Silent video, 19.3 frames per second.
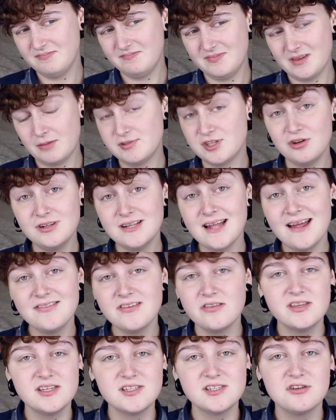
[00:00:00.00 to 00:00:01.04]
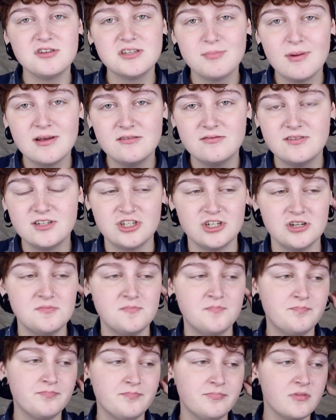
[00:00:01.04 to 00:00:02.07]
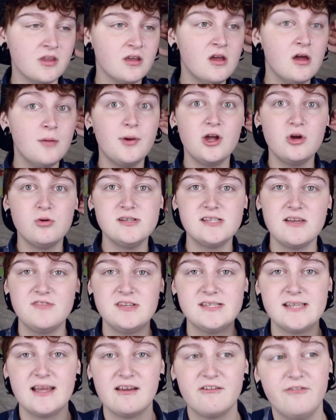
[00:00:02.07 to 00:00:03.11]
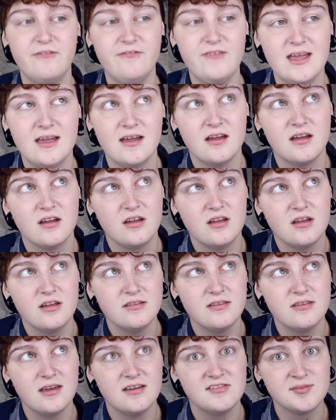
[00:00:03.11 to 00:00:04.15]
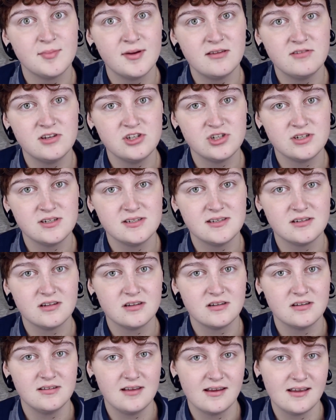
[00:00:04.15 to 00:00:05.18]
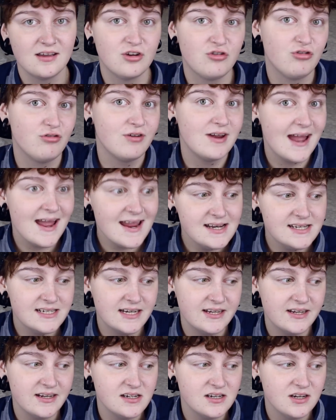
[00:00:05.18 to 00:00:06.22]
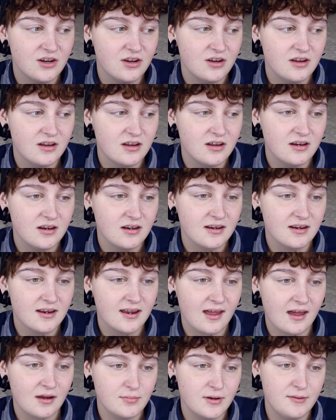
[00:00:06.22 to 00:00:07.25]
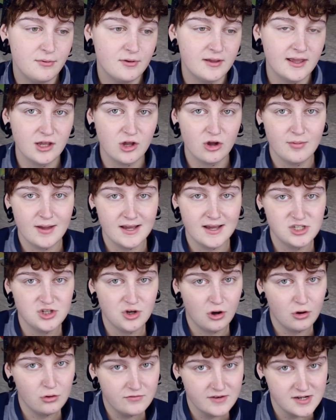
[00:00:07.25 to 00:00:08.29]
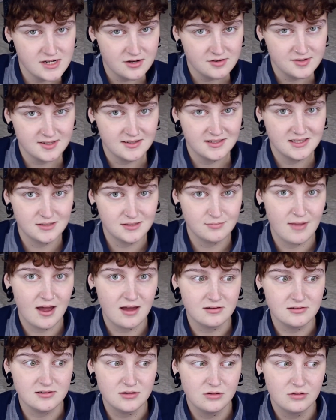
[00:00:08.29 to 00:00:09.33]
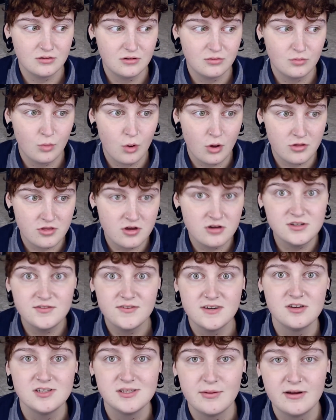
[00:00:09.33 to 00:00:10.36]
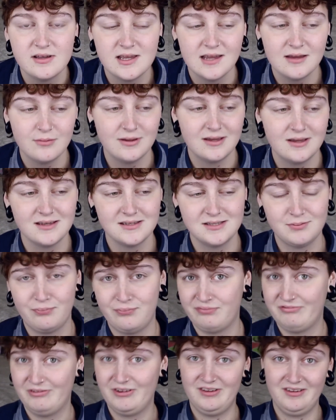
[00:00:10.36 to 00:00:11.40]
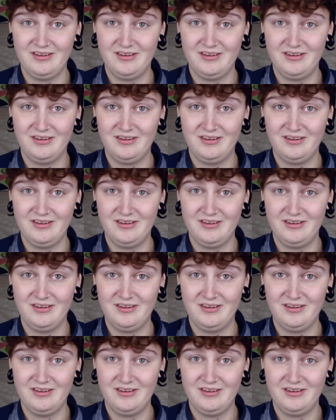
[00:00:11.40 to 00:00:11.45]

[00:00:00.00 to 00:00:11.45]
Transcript: I'm so glad that there's no smell vision, but I always have this like fear that if smell vision is like created, can people like go back to your old videos and smell what those videos smell like? Because pff,